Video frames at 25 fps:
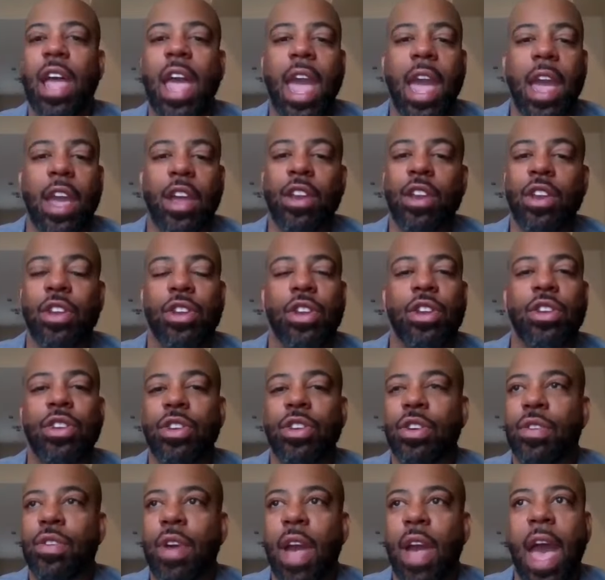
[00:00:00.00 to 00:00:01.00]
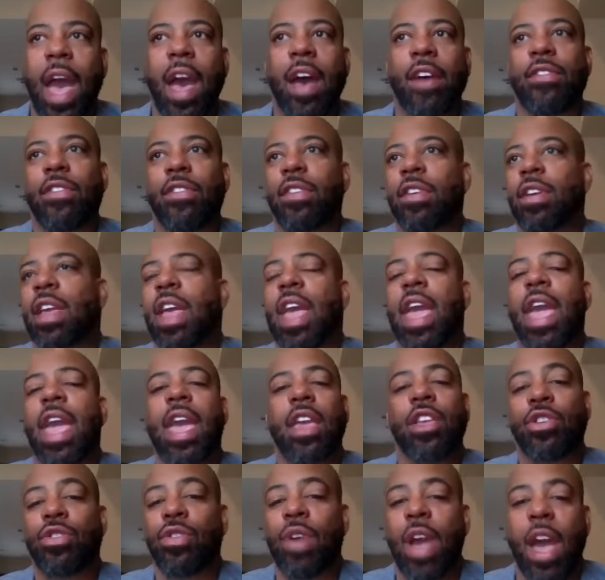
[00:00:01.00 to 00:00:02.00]
"Hey, do you have
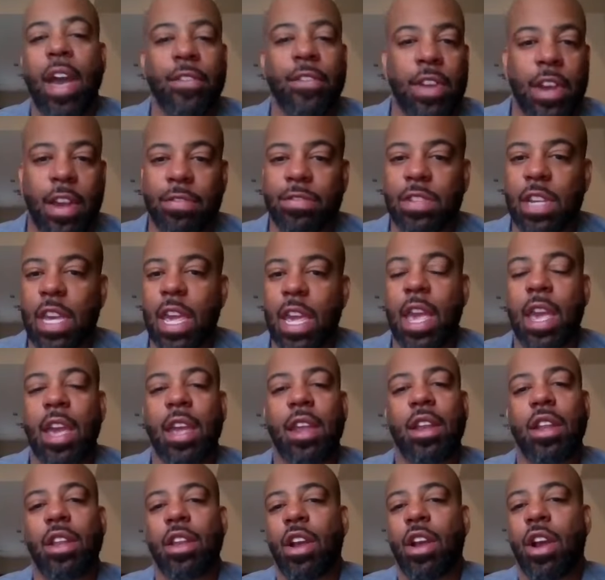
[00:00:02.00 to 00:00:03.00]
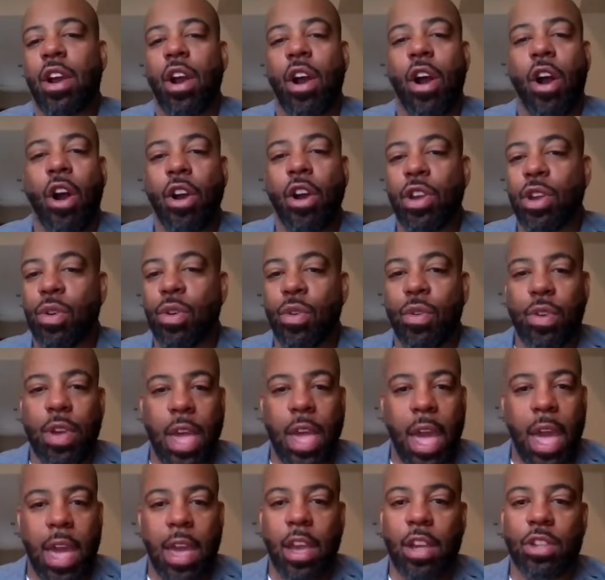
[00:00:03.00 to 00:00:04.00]
enough to eat? Are you
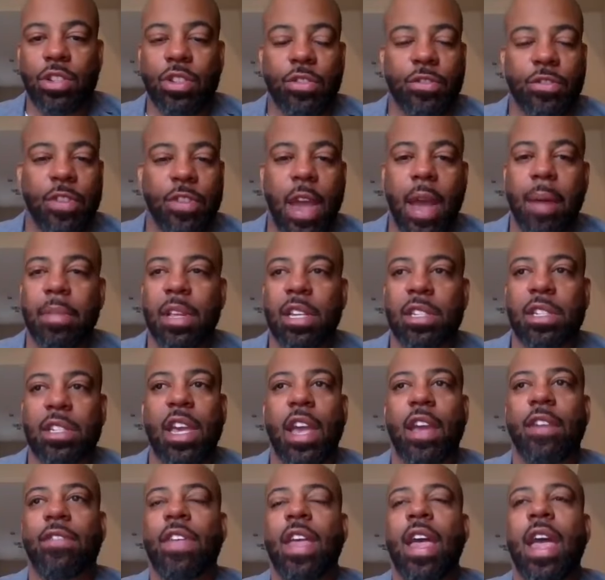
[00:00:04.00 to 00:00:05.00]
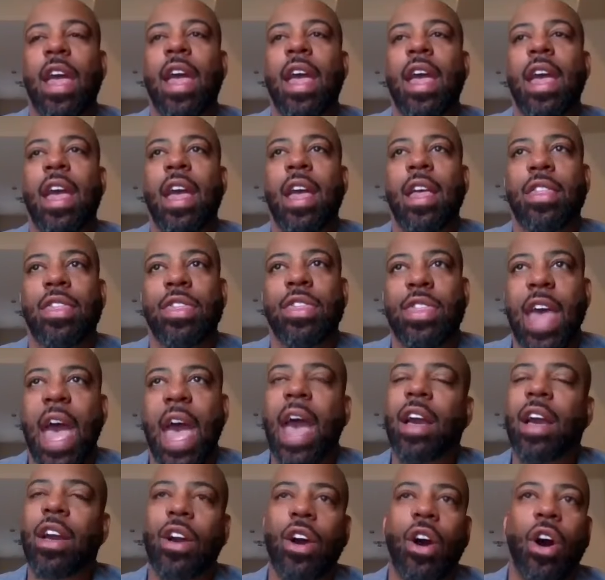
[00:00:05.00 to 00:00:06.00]
okay? Is your family safe?"
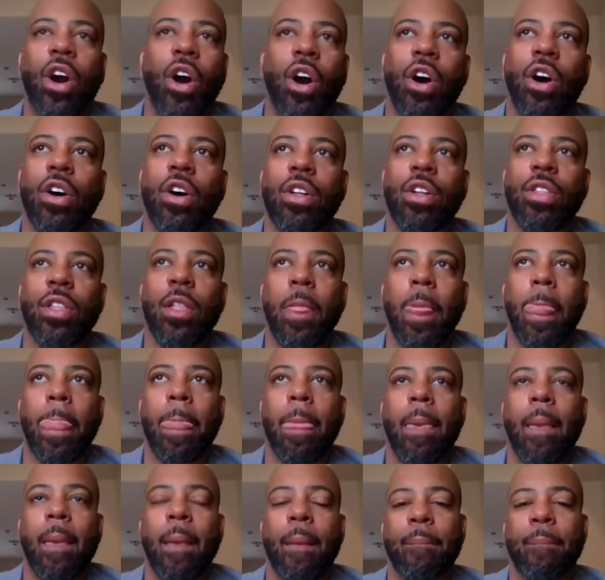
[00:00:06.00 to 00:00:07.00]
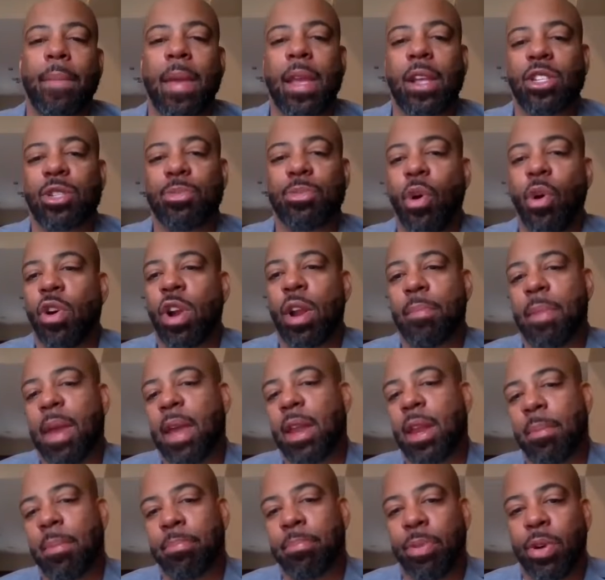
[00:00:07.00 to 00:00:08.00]
That call means more to
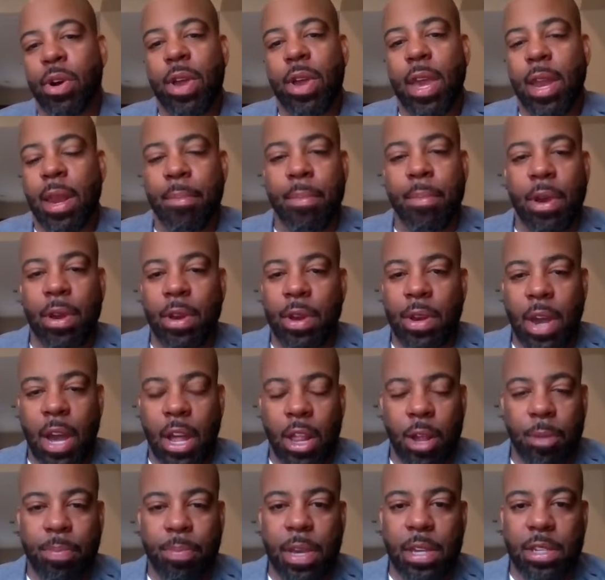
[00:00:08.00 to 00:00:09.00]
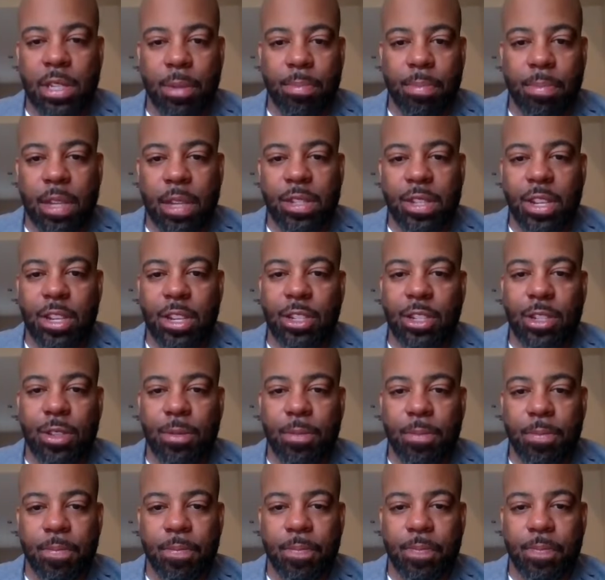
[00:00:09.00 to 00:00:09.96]
me than booking $1 million piece of business.